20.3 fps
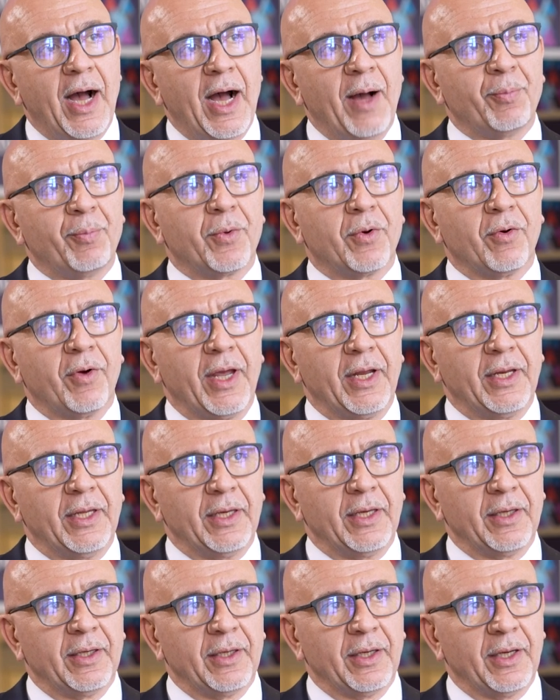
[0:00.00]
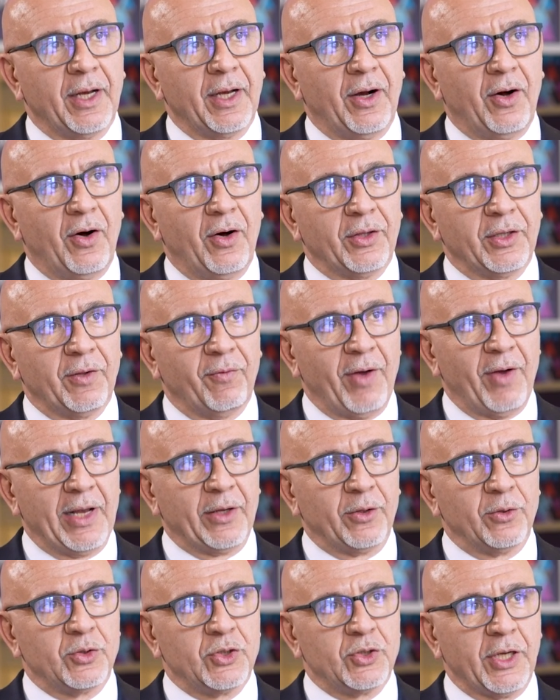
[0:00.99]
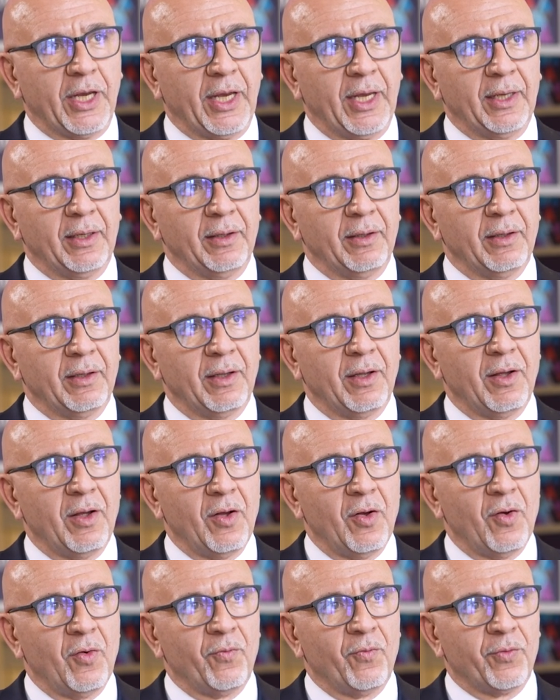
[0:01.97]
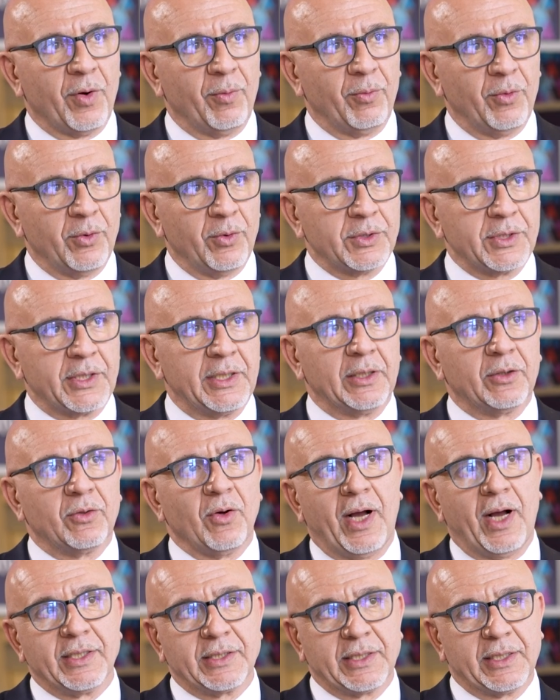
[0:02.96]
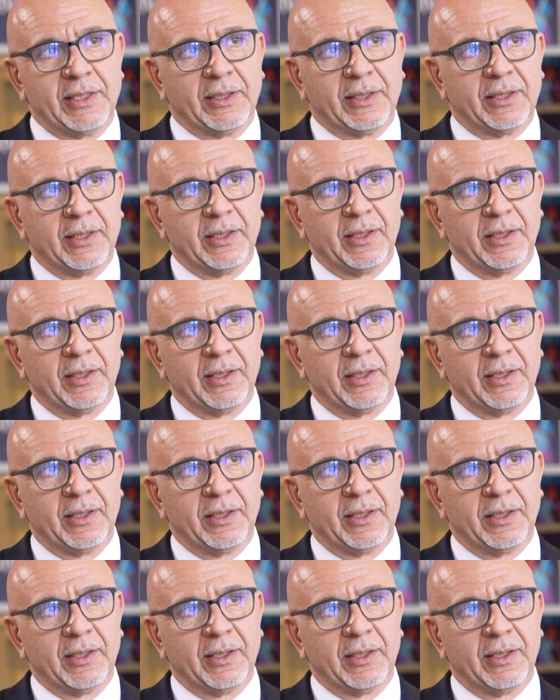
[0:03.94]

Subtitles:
upgrading on the value chain from low skilled to high skilled